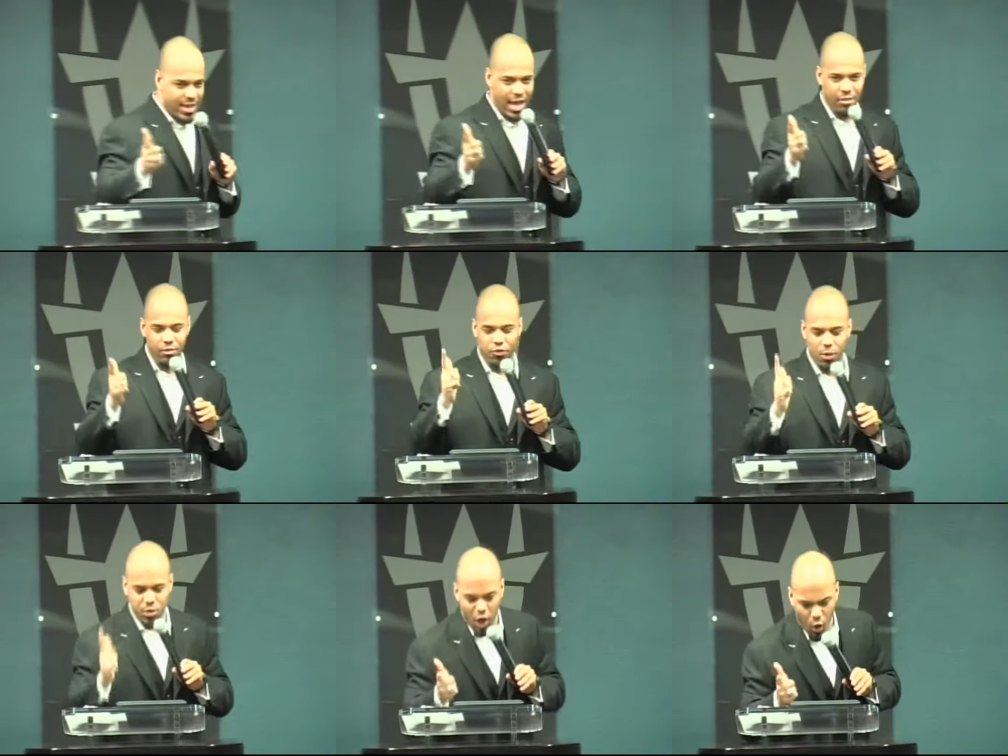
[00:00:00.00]
them
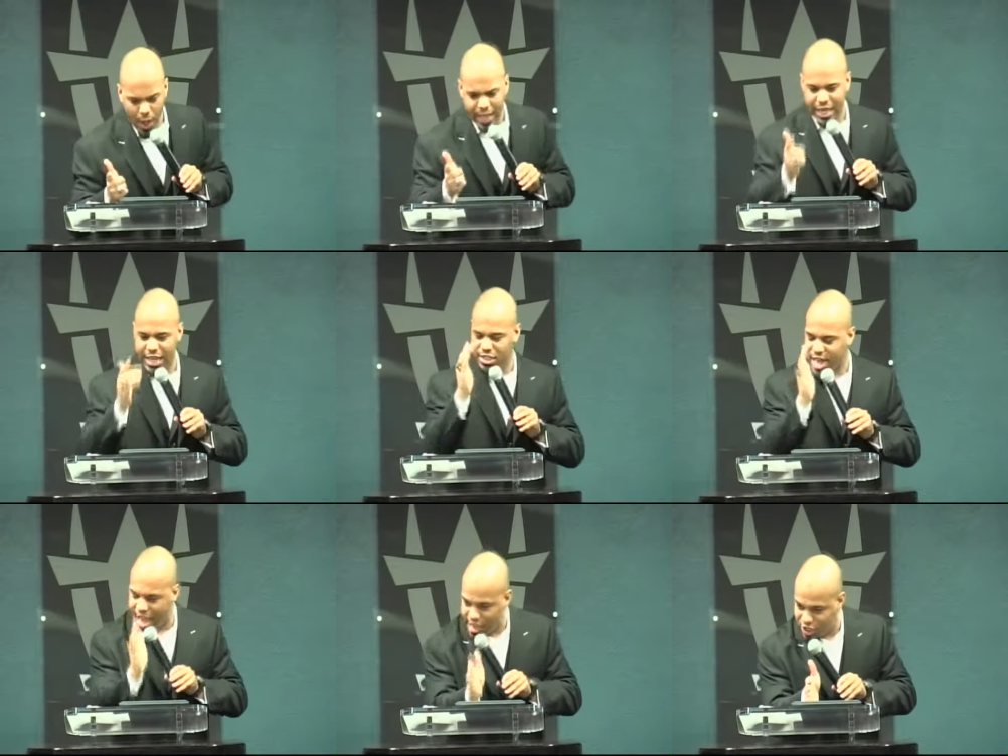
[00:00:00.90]
from going
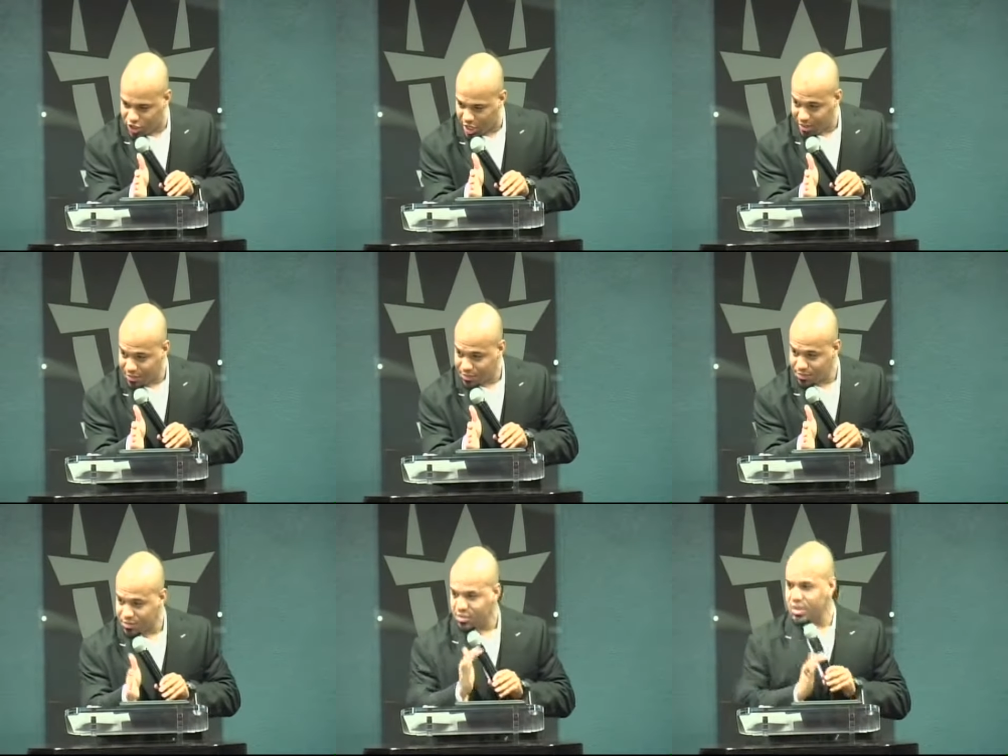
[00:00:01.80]
into Asia
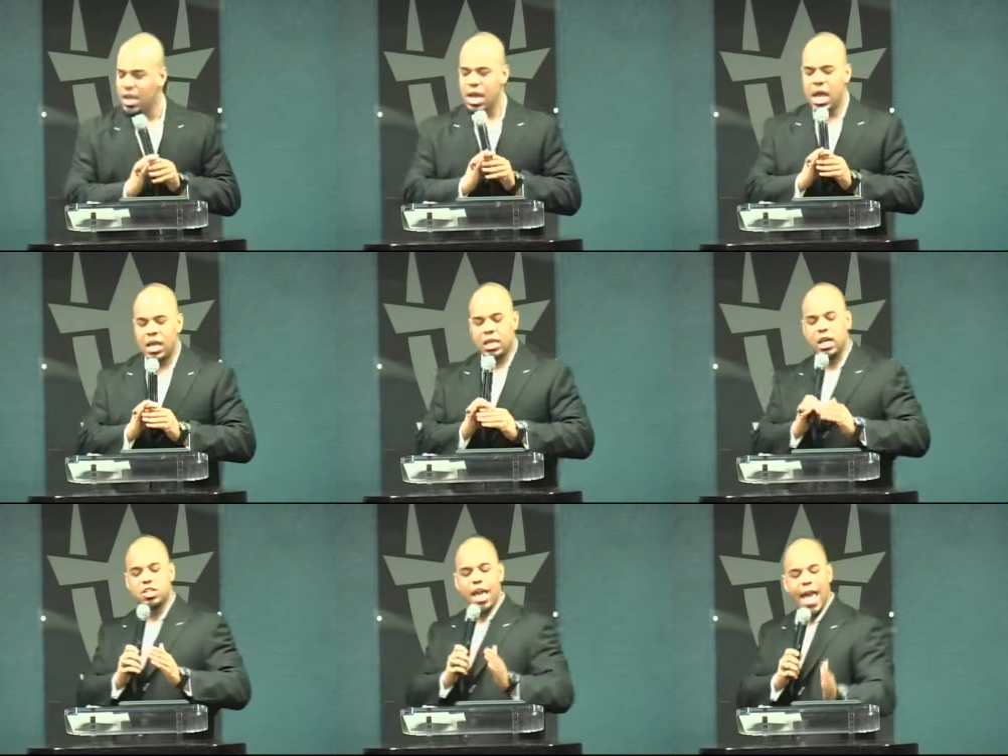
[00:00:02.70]

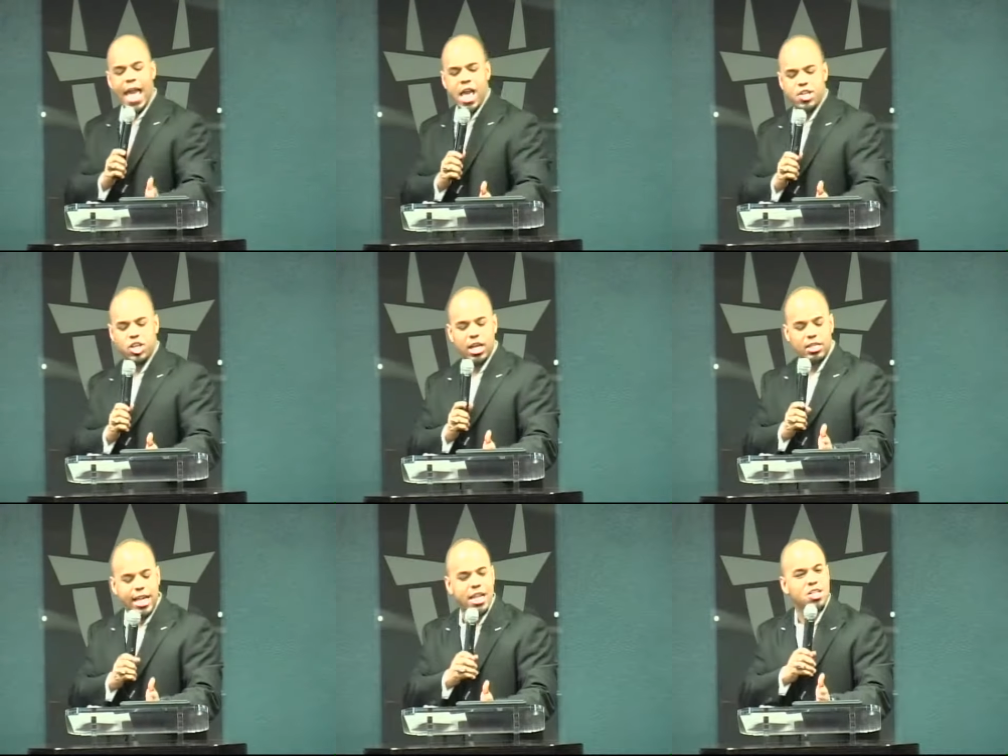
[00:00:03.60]
because Asia
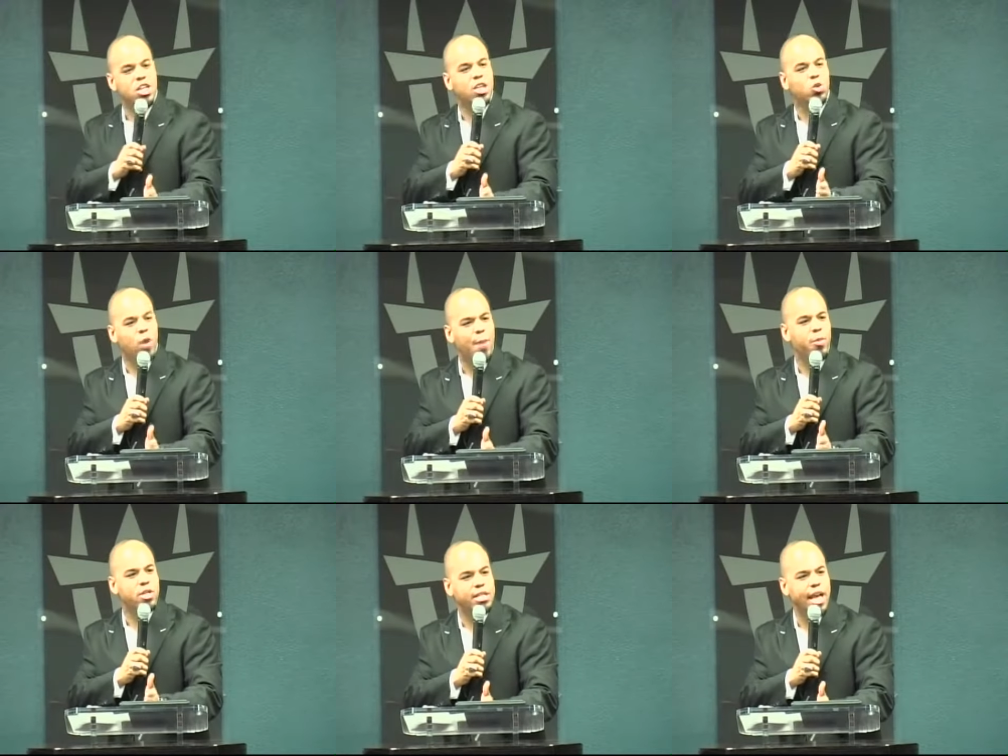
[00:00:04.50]
didn't just
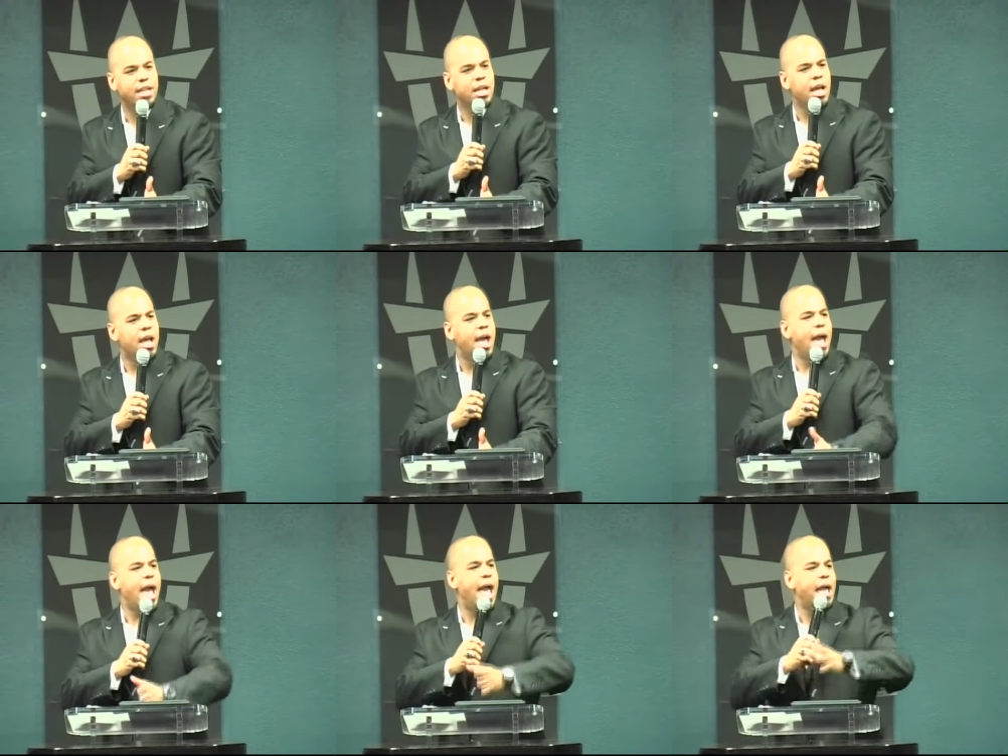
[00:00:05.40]
represent
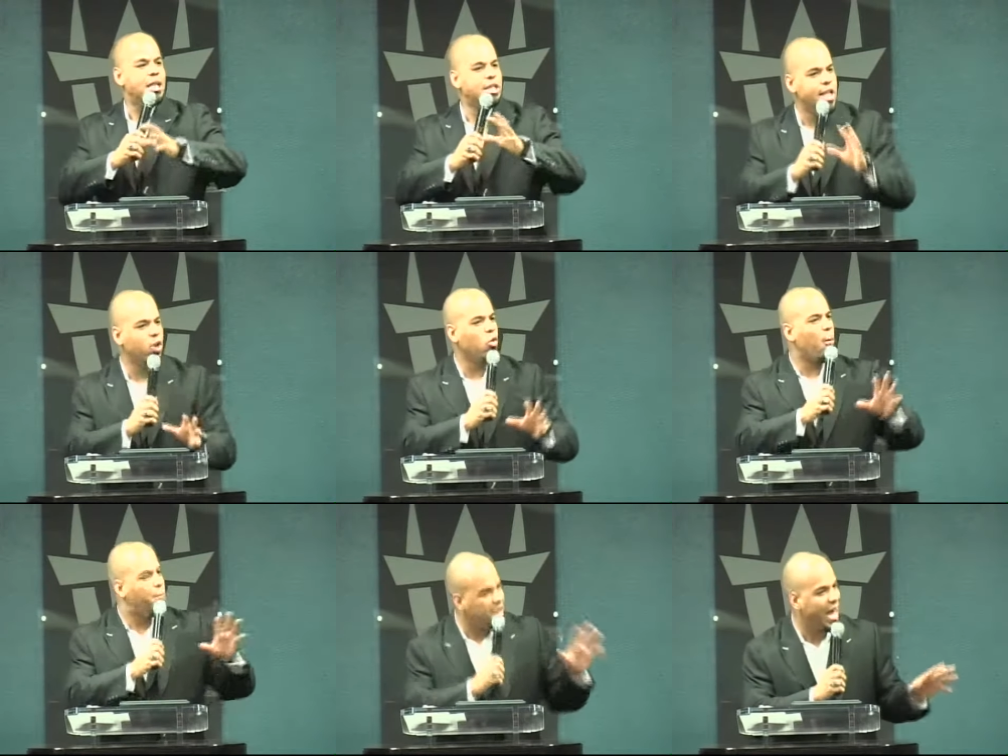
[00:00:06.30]
a literal
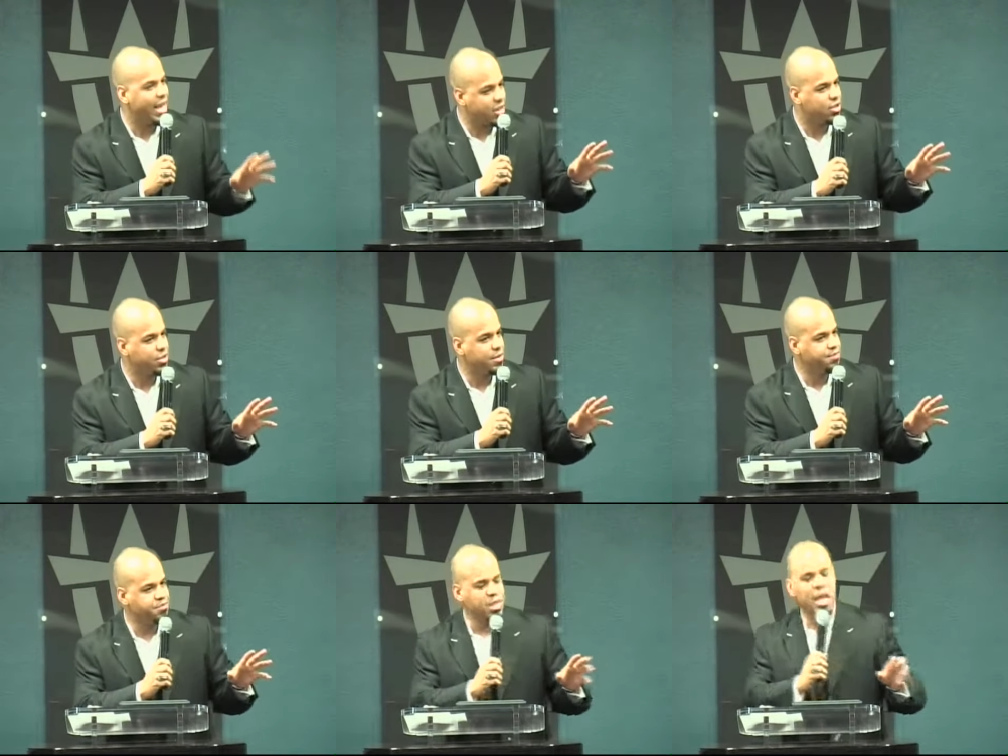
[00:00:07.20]
place,
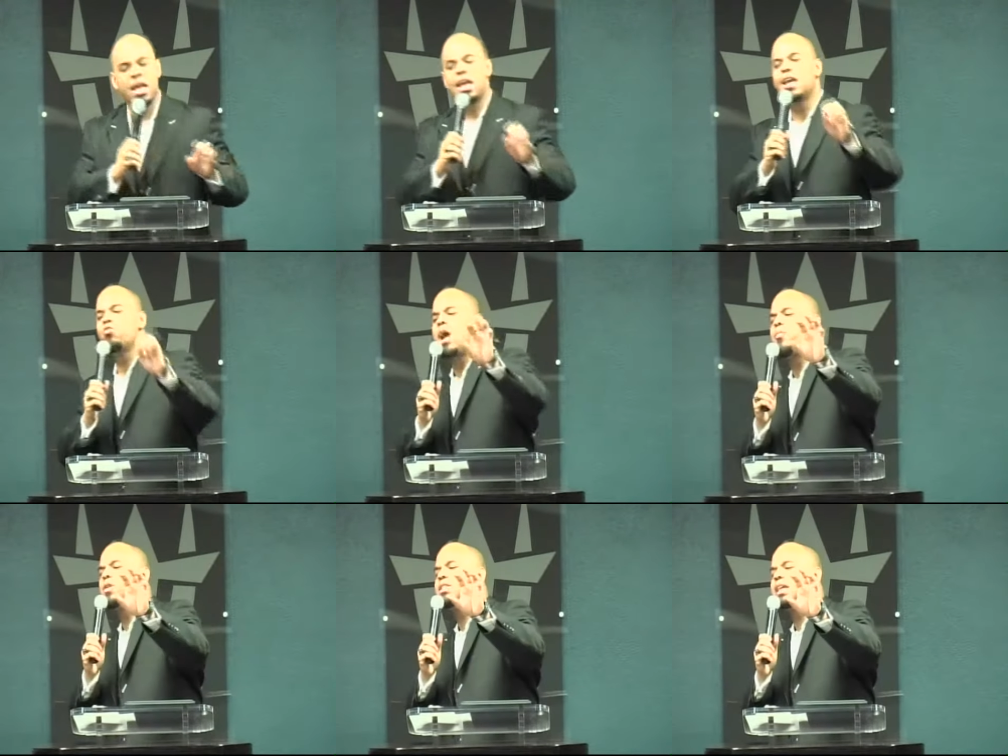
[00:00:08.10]
it
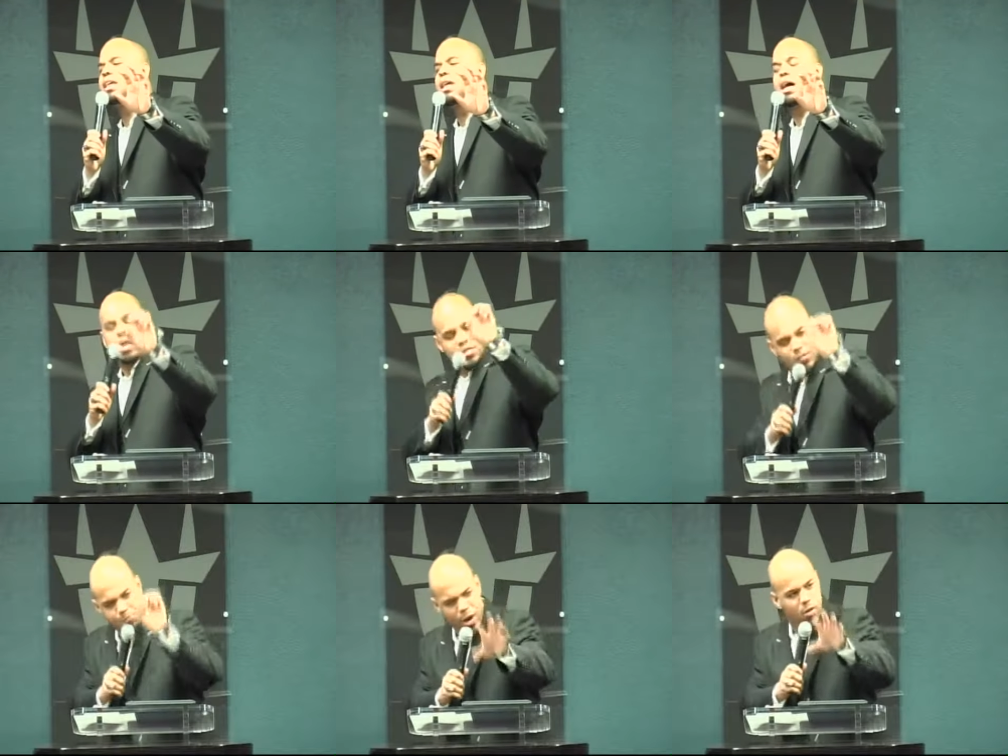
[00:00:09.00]
represented a
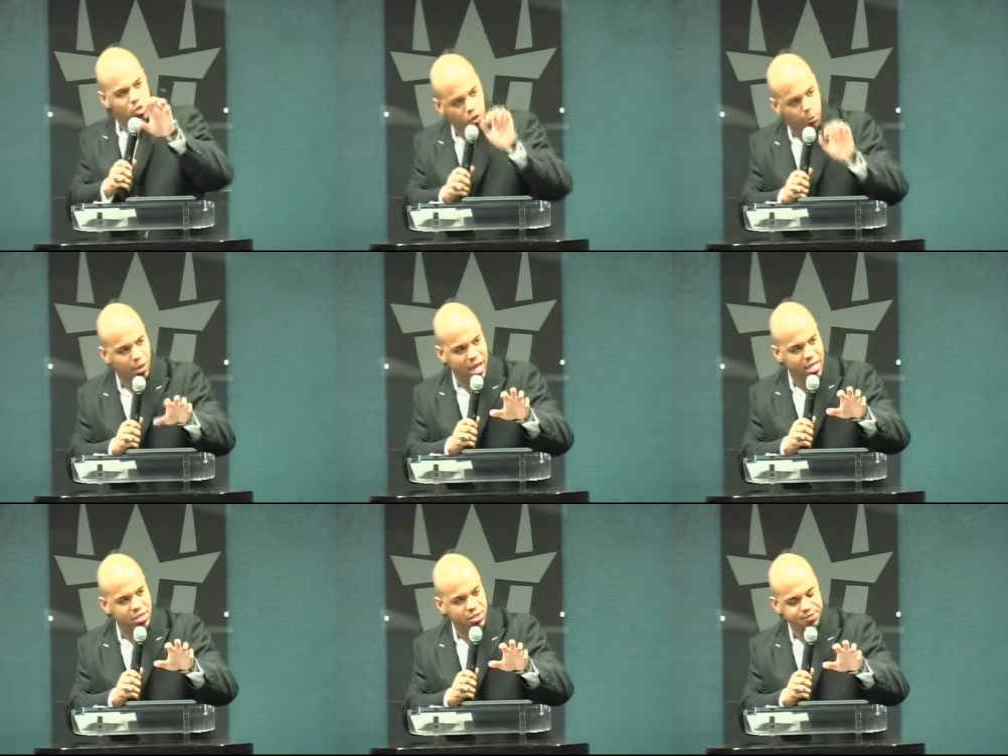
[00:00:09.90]
spiritual
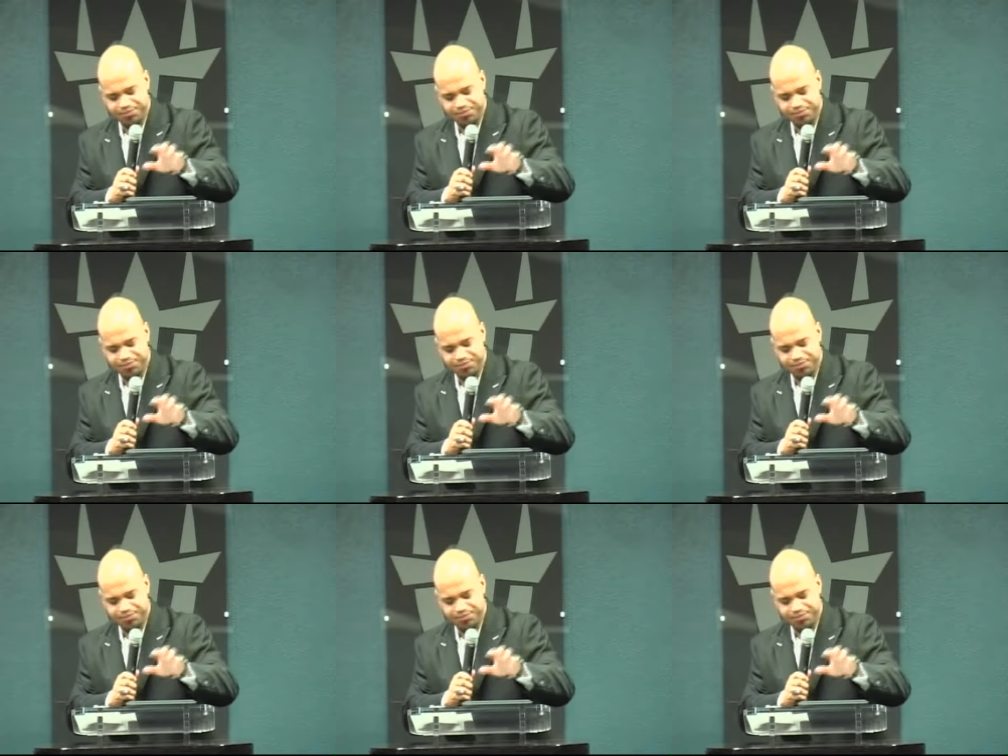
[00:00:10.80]
place.